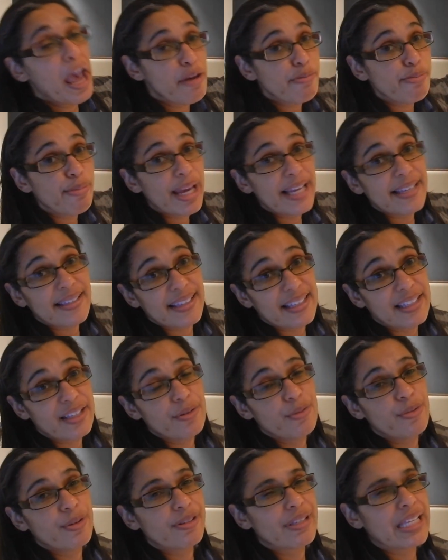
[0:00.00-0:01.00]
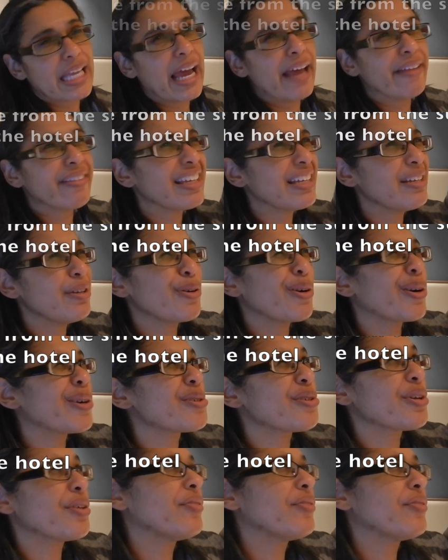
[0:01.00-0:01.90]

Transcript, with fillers: and basically we'll see, I think you cross